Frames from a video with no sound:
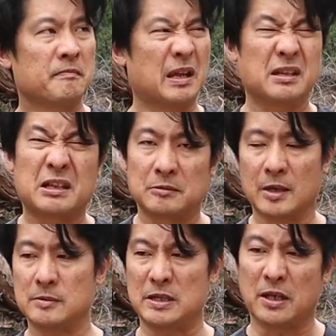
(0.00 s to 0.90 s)
I think there
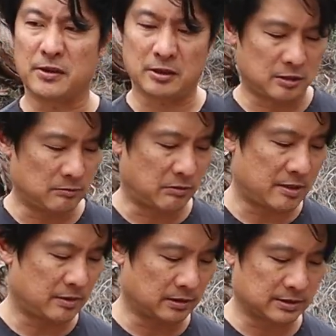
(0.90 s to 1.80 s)
might be other
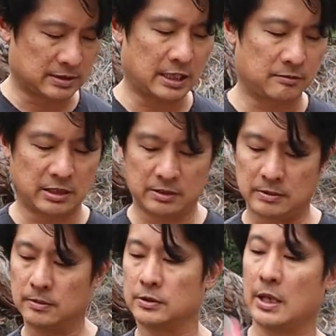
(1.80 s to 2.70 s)
bimetals that might
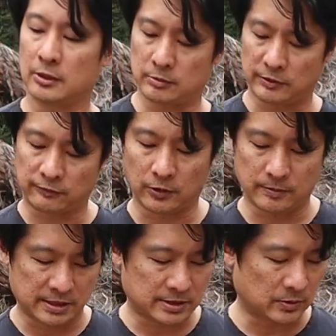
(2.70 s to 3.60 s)
be able to
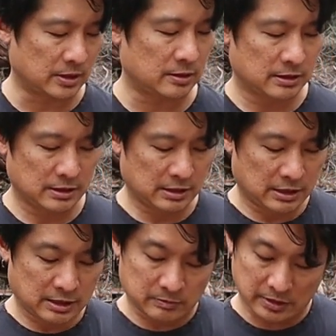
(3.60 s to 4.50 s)
outperform this one.
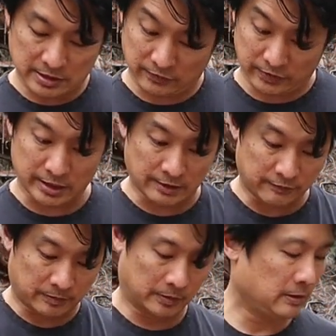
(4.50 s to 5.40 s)
But it's very
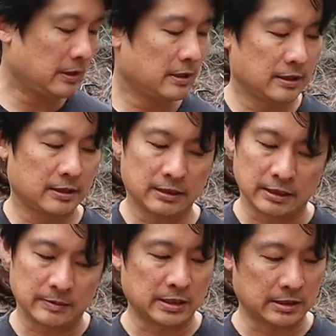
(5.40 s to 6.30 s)
comfortable.
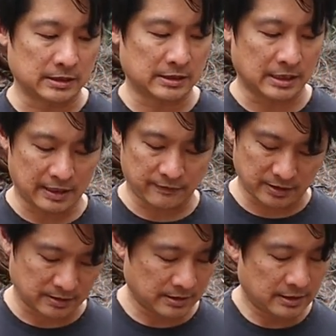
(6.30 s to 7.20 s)
I mean, I
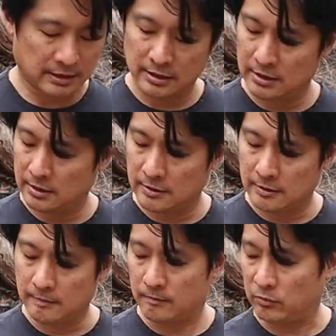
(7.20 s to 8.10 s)
haven't
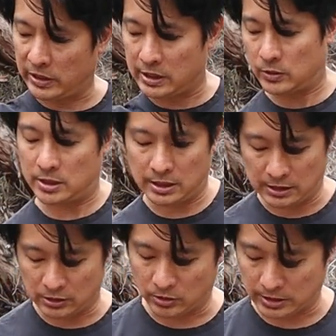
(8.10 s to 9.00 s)
played with
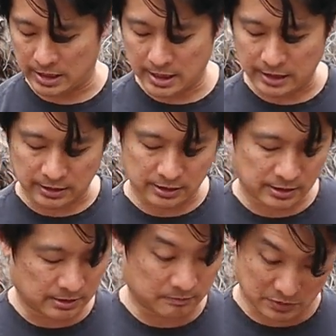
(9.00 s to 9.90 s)
a organic,
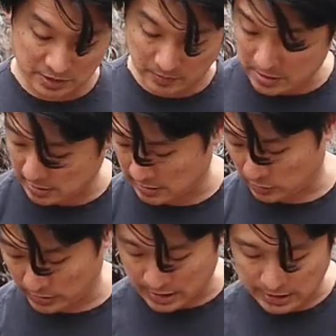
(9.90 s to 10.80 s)
especially an
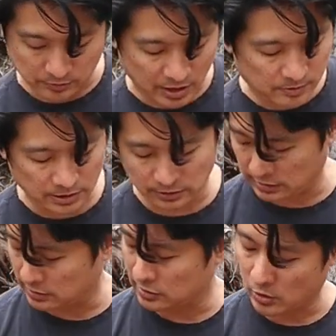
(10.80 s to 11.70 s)
organic bimetal,
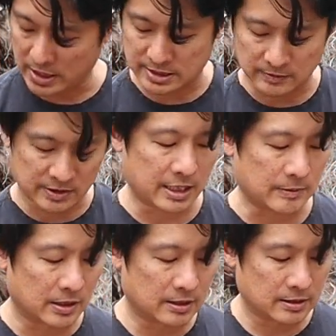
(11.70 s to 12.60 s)
in quite some
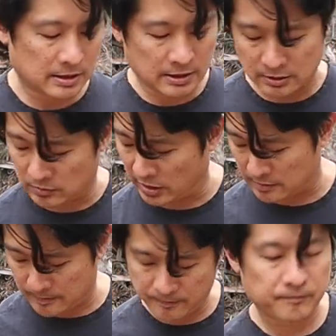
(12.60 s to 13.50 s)
time. But
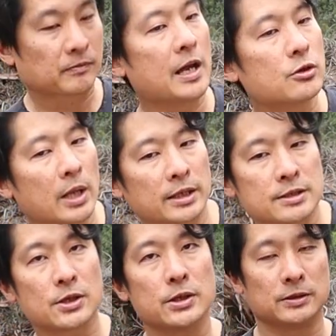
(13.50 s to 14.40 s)
I do like
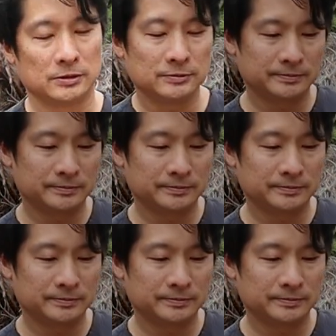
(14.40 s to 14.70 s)
this yo-yo.